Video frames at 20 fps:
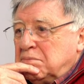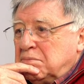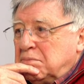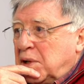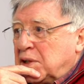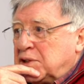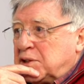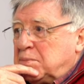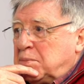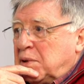
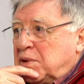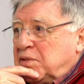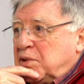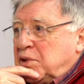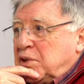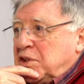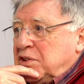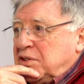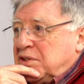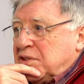multiple
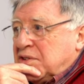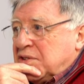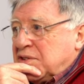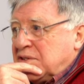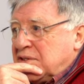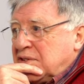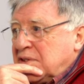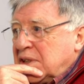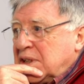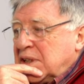voices.
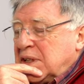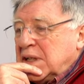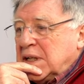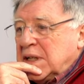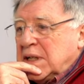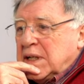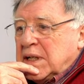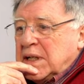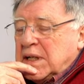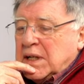Mm-hmm.
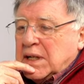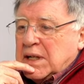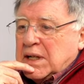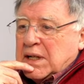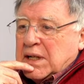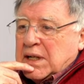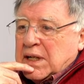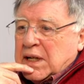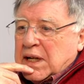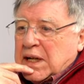
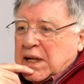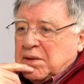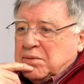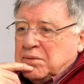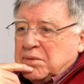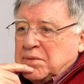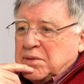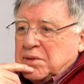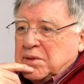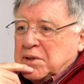Uh,
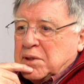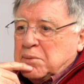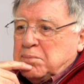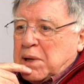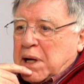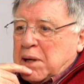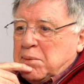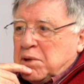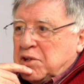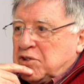the
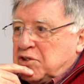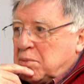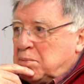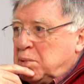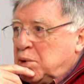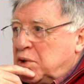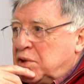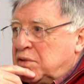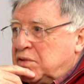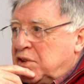Bible is a
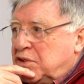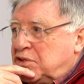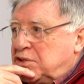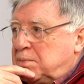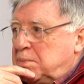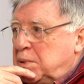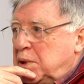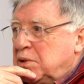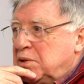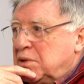book of
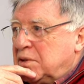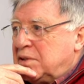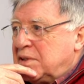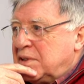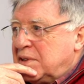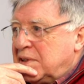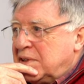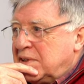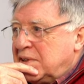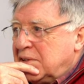
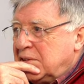disputes,